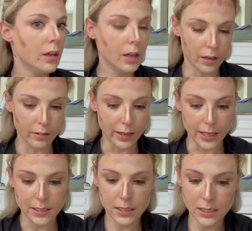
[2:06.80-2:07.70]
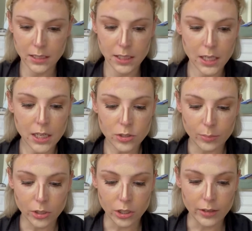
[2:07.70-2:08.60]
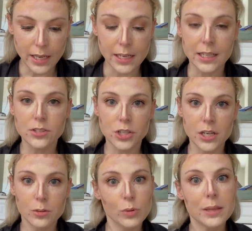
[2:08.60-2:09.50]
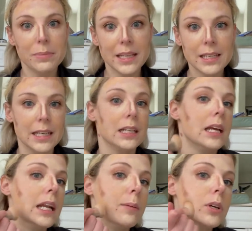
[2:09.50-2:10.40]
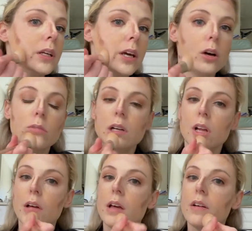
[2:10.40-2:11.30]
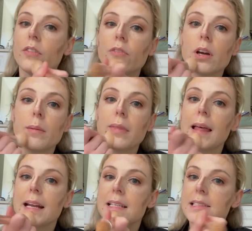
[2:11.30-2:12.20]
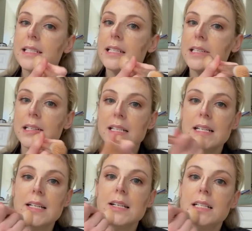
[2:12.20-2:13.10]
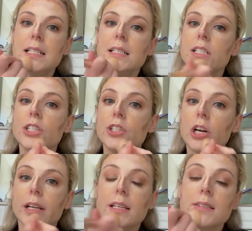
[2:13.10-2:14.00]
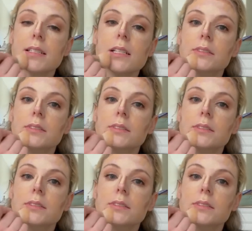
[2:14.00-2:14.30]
All right, so I'm gonna go ahead and get started with blending, and I'm gonna go from lightest to darkest.